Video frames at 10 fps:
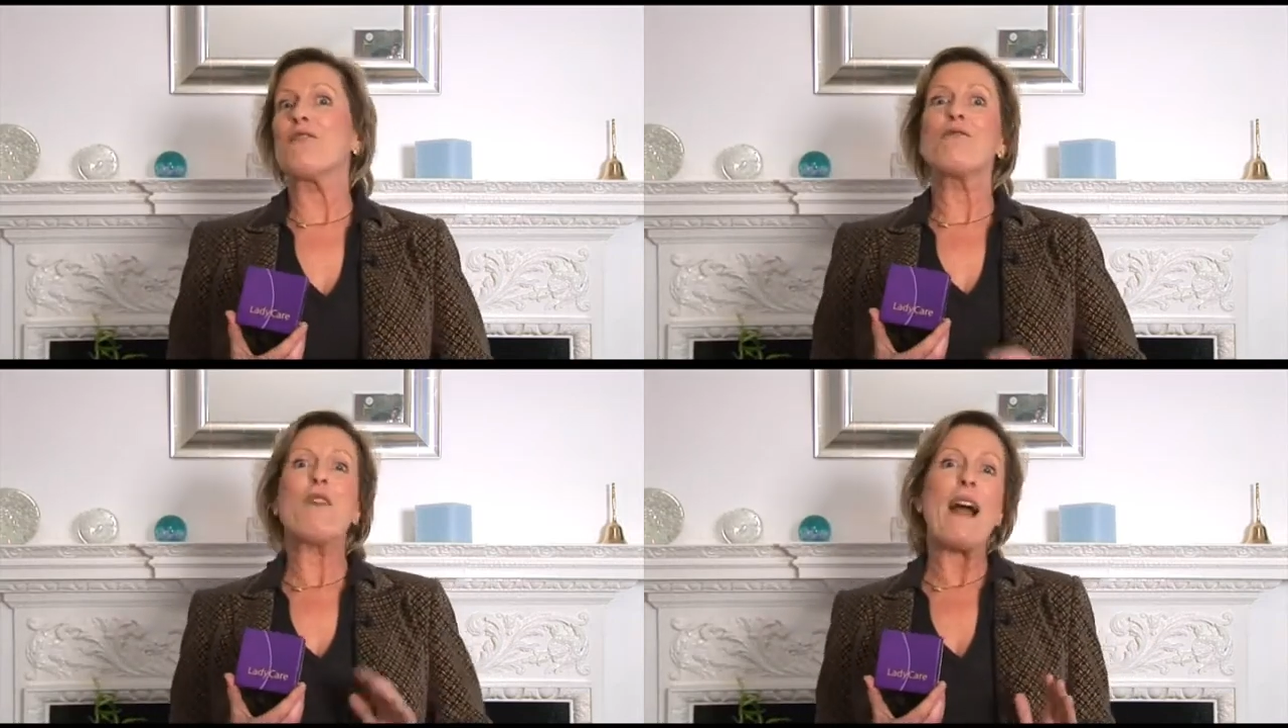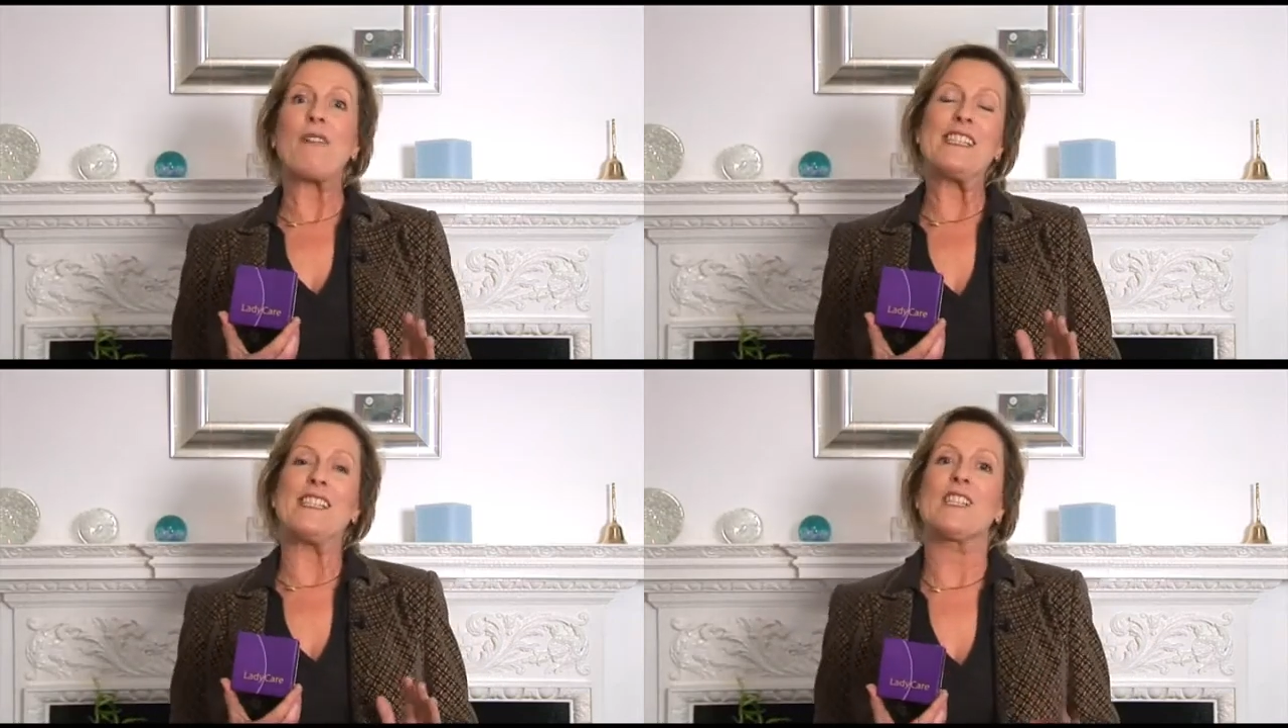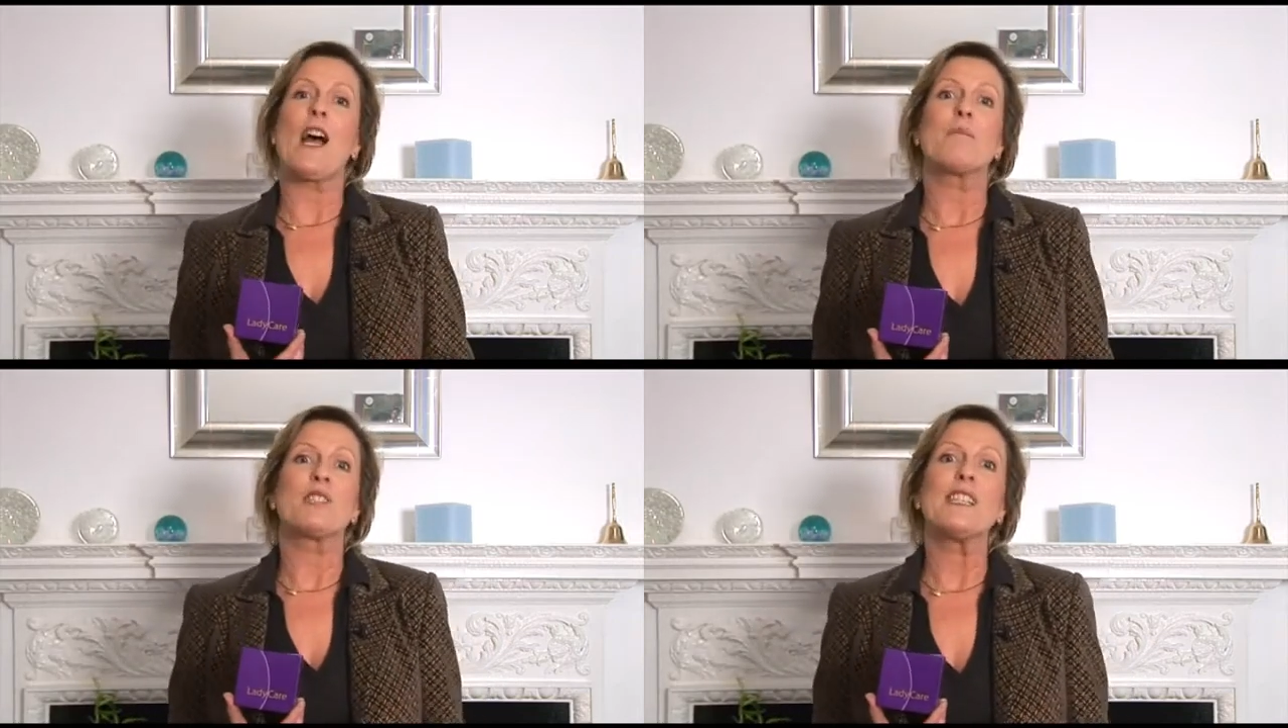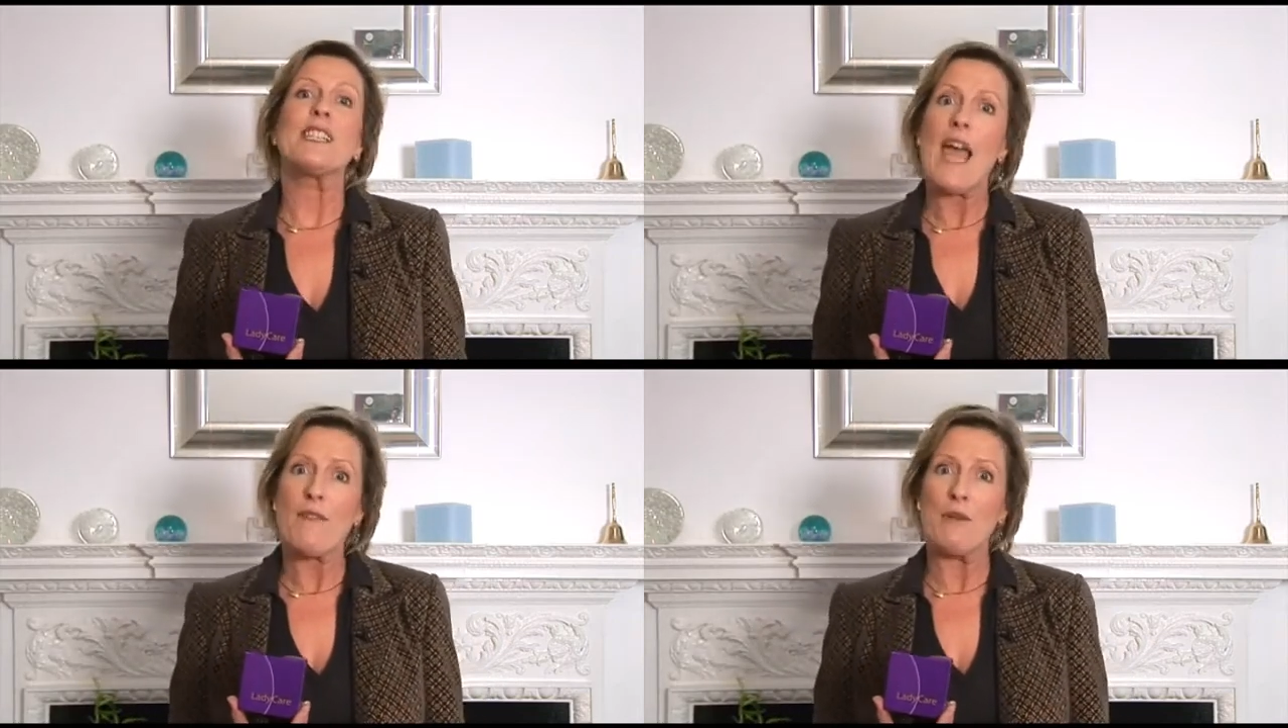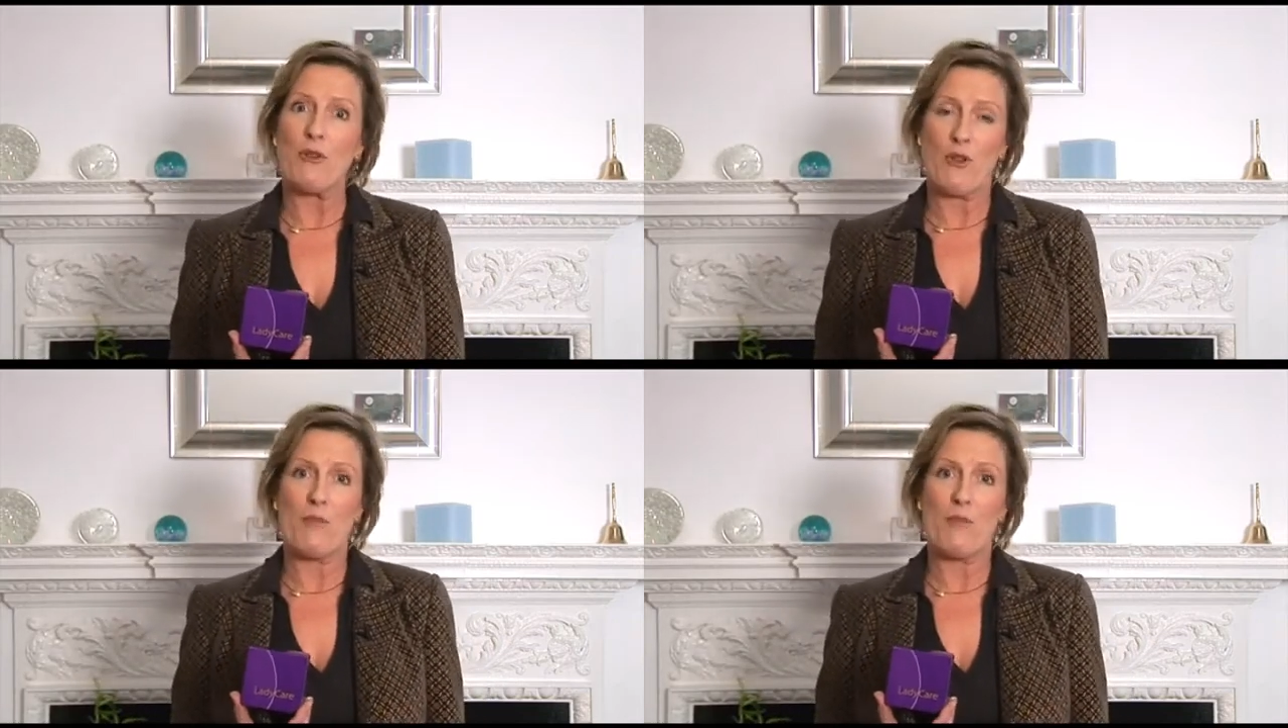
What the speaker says: the far easier time she's having with